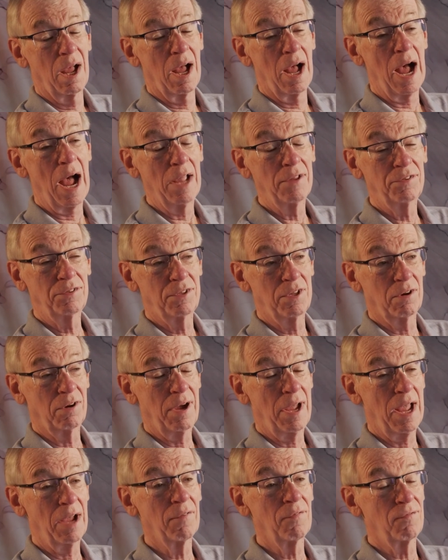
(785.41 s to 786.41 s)
I still
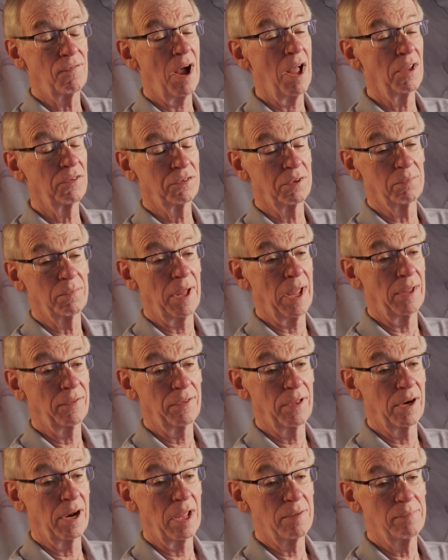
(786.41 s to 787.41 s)
have files from that
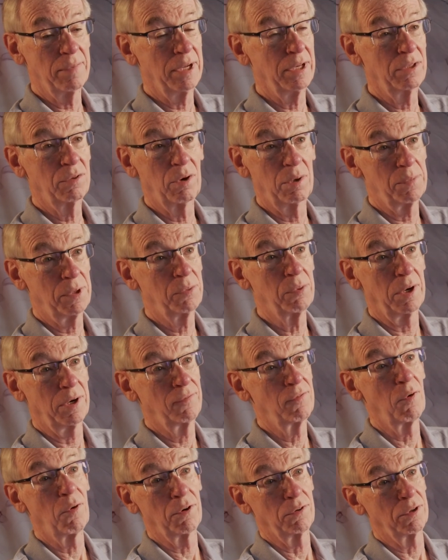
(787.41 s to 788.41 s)
I've made 20 by
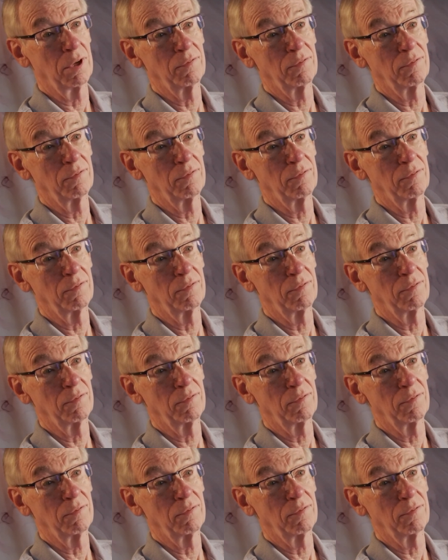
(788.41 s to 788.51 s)
24s of